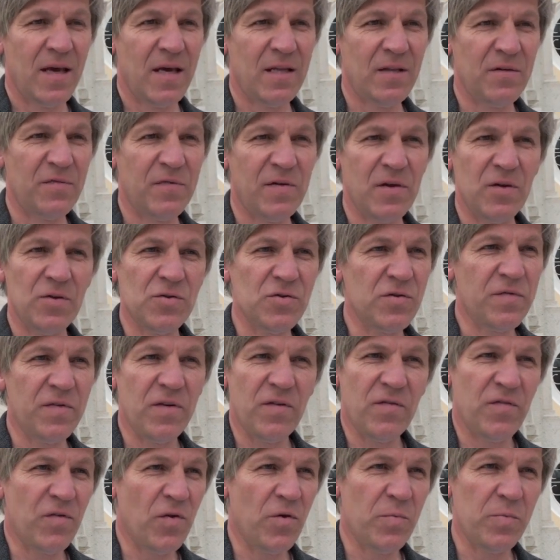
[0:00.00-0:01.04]
and the
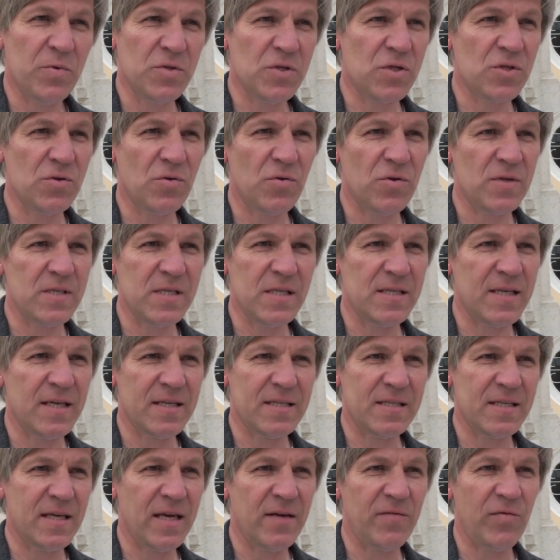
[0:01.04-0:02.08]
philosophy of open source is
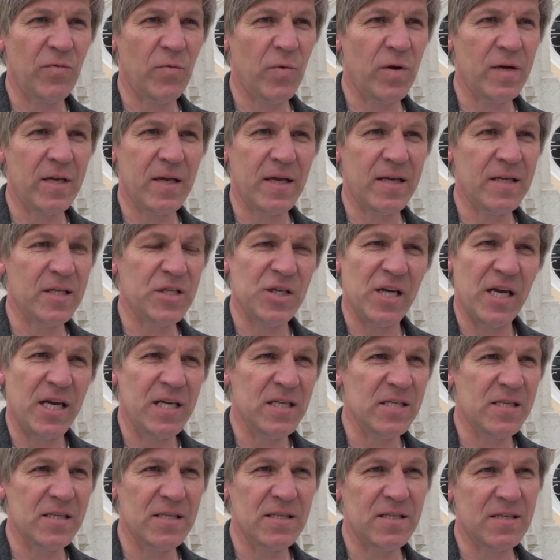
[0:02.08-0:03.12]
that everyone can
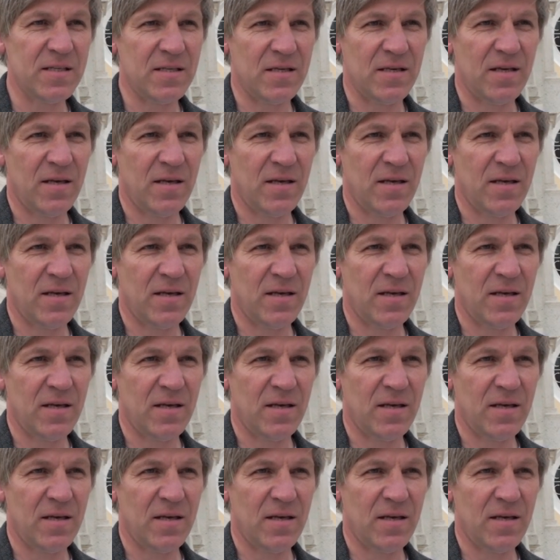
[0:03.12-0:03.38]
change it